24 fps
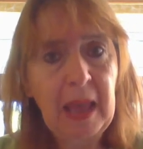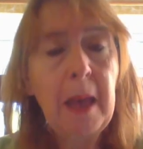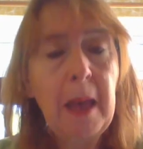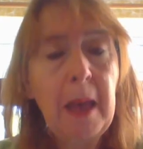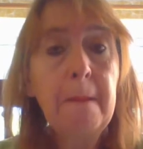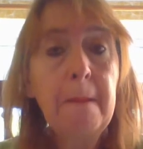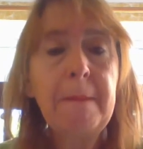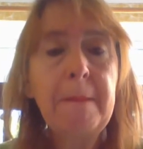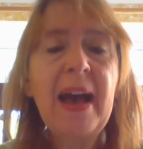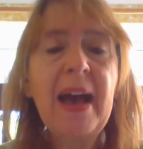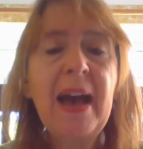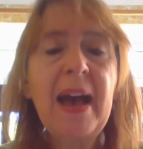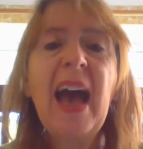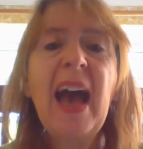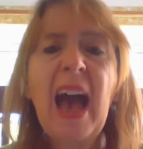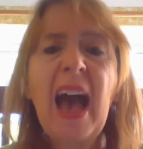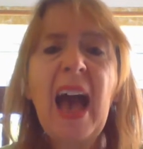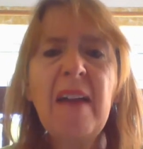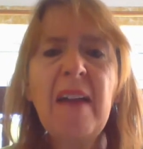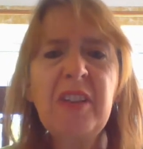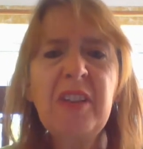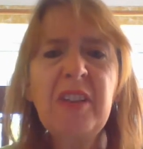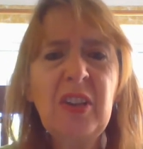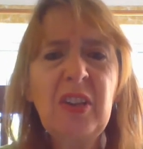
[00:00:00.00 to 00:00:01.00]
But
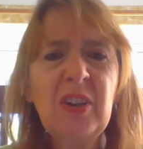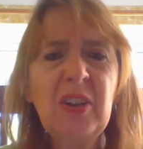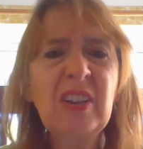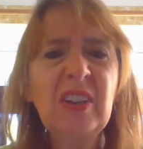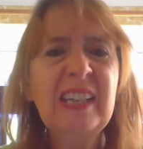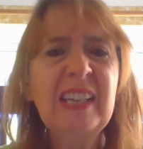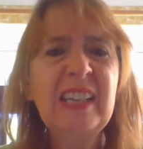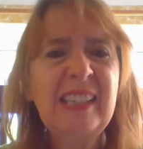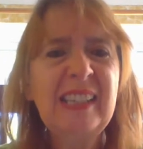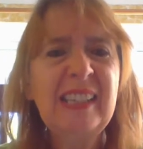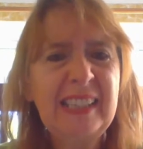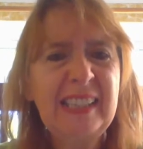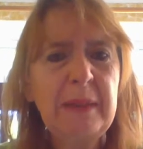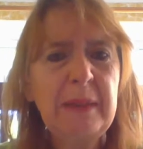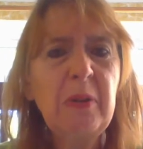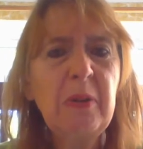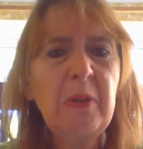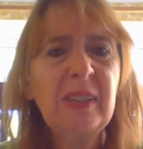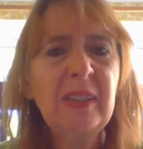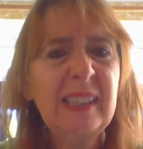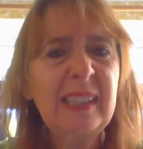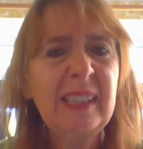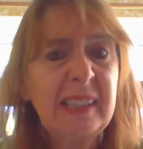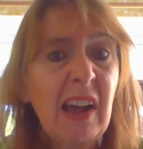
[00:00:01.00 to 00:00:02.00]
have a look, see
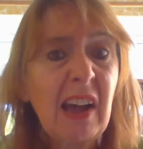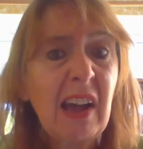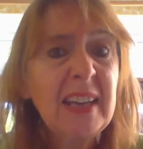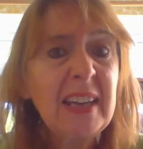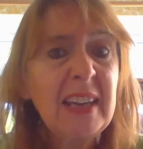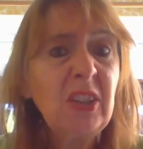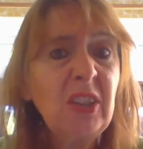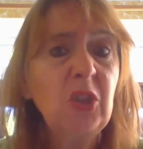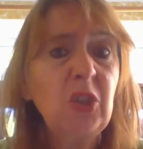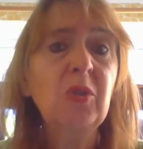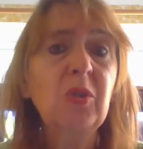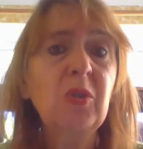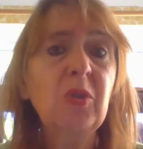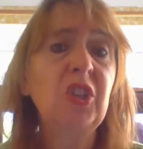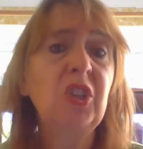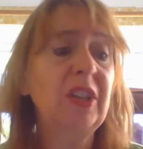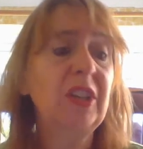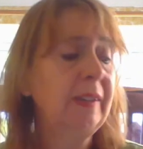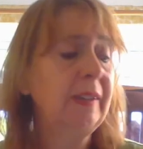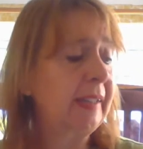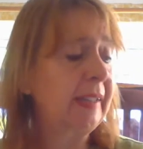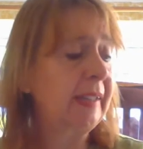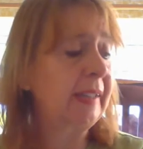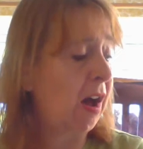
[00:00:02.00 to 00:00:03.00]
what size your
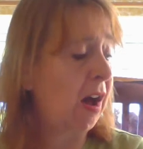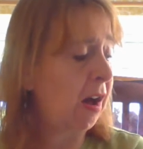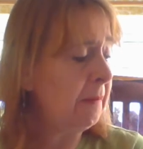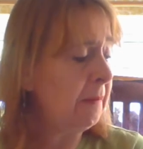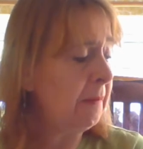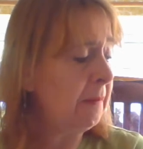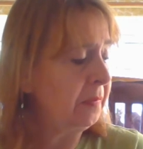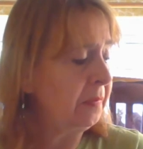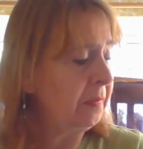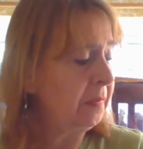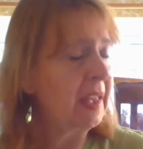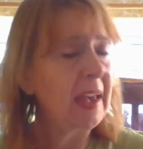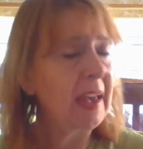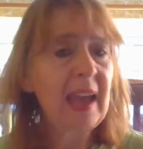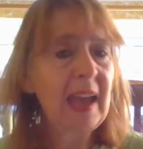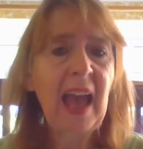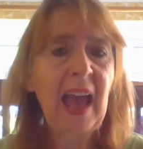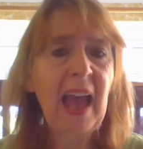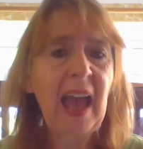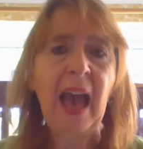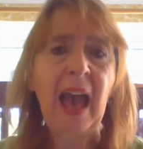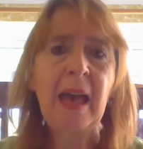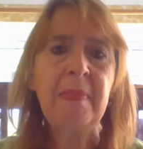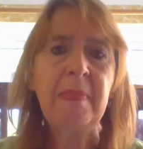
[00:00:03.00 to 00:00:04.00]
shoes are,
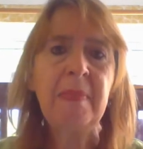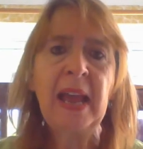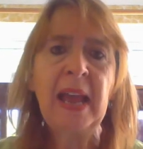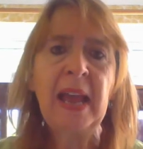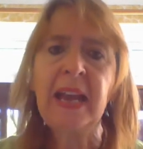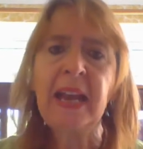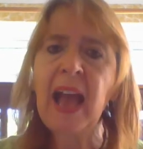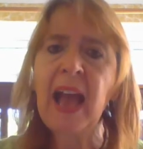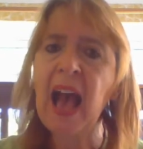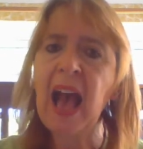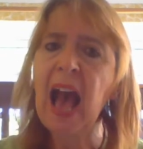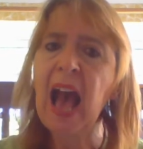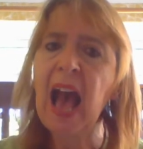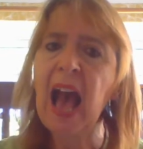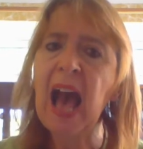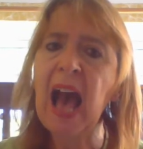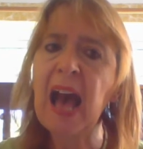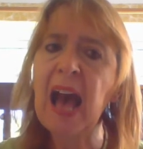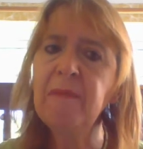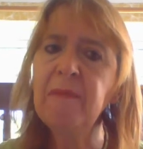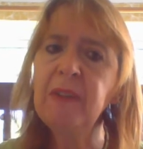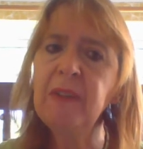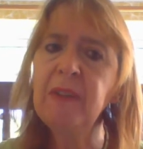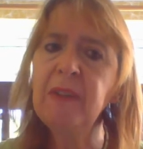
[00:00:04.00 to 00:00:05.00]
and then
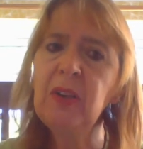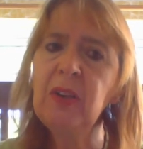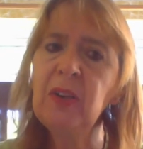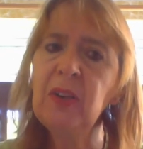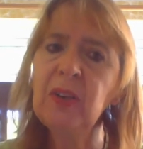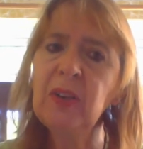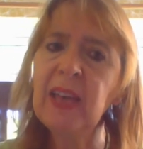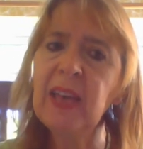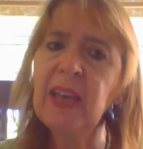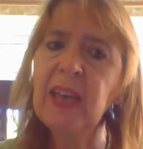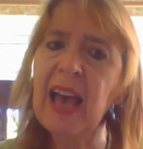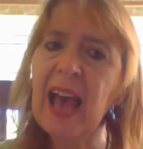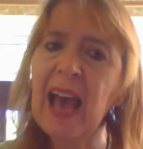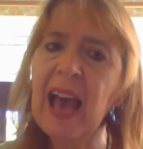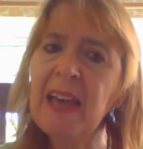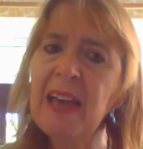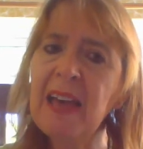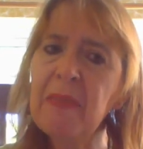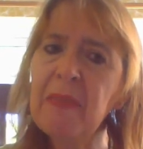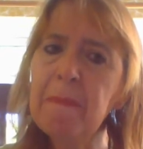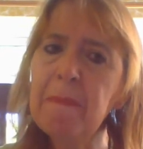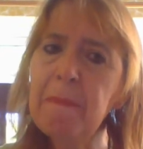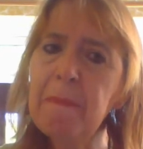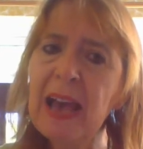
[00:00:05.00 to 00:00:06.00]
have a look
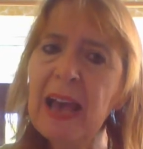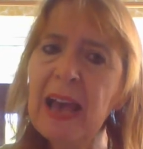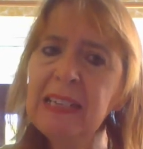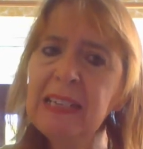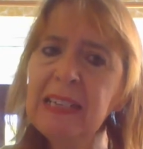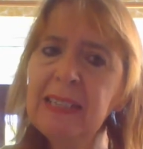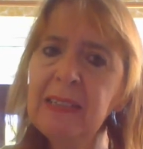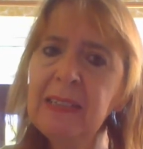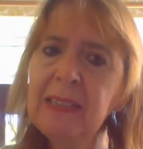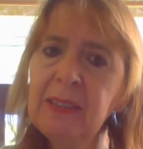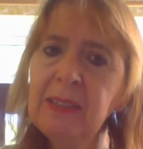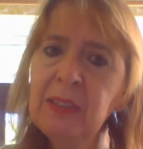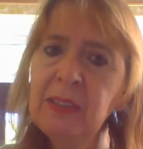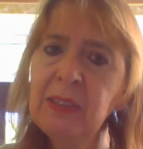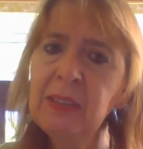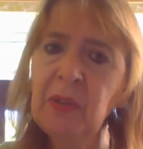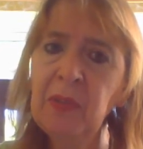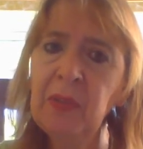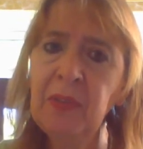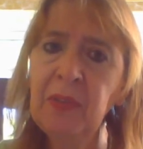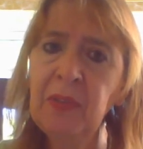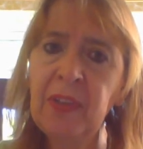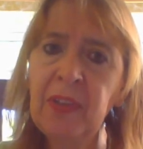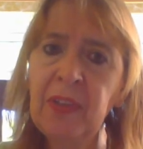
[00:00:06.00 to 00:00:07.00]
at the patterns
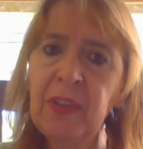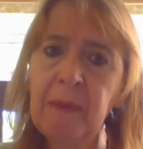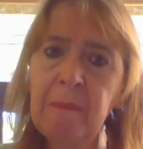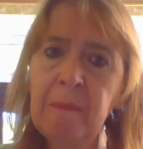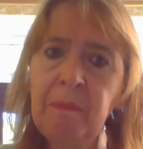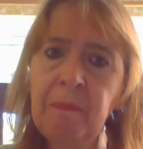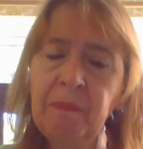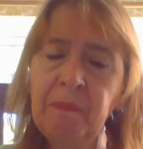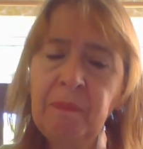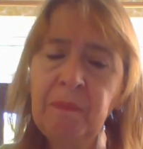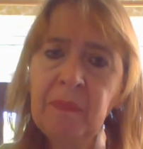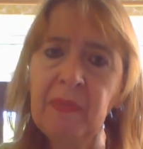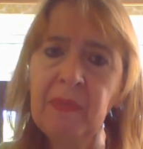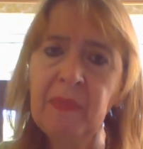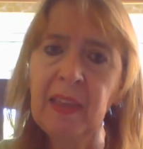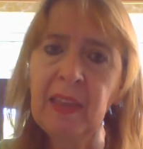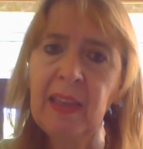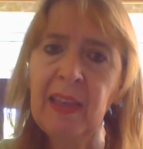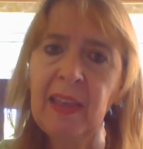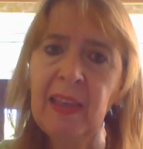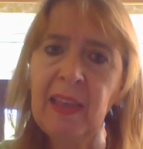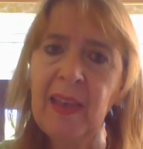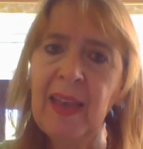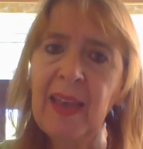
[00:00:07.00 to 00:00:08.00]
on them
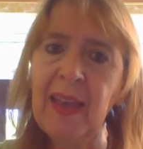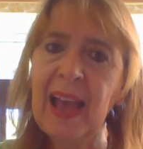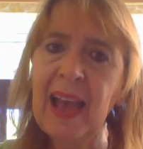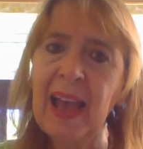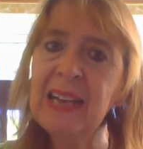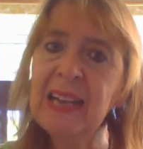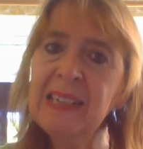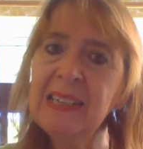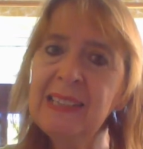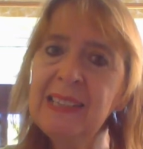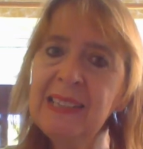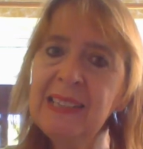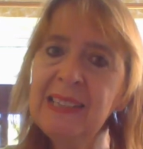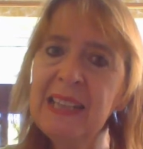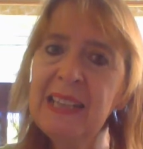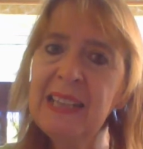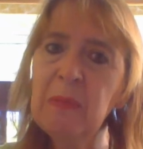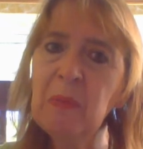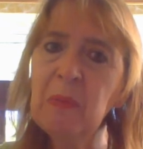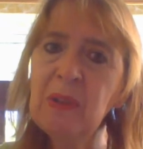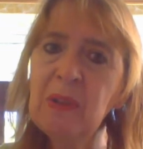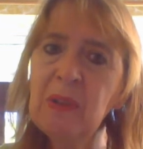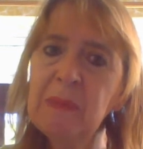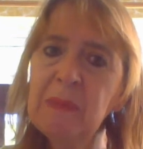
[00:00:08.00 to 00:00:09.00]
and see
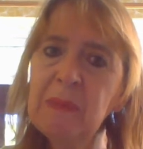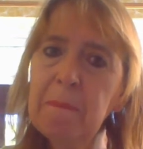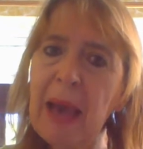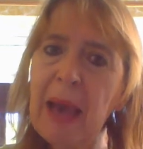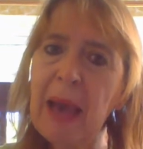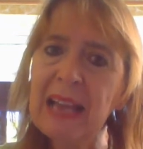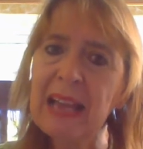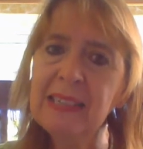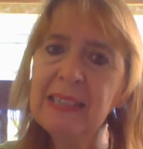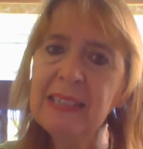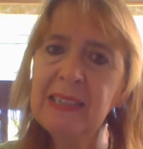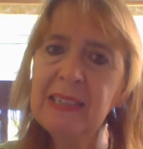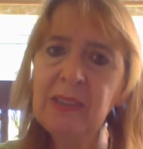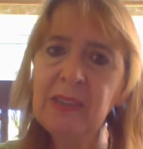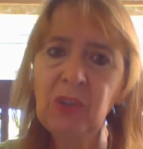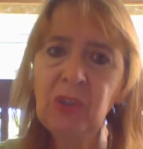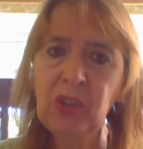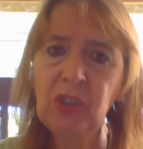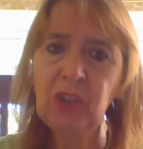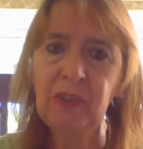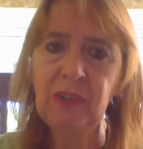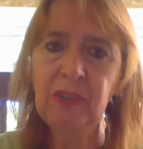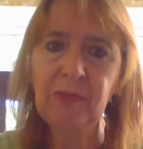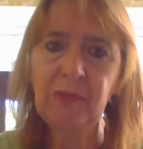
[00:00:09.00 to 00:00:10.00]
what
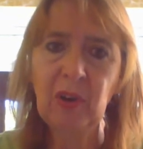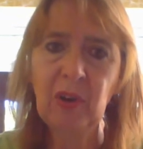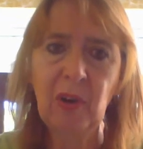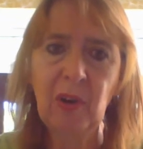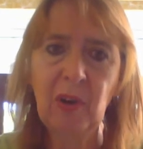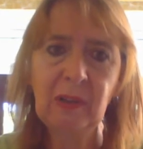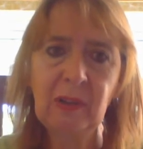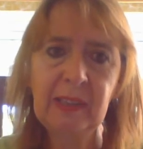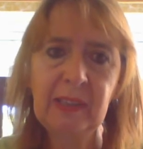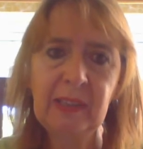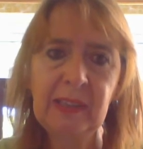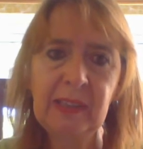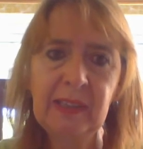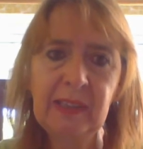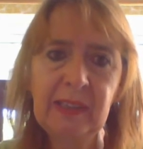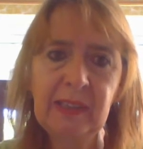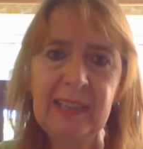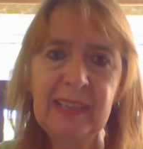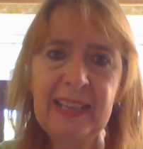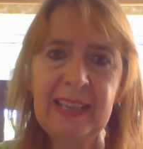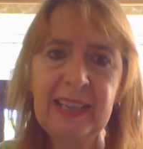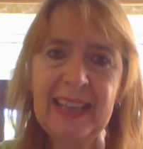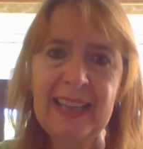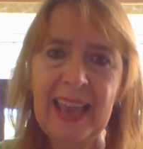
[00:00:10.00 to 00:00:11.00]
patterns you've got.
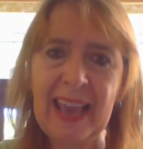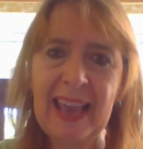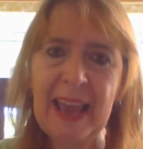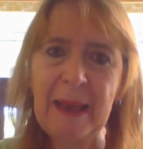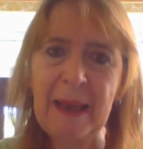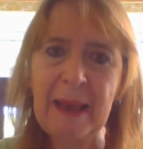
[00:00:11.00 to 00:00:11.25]
Yeah?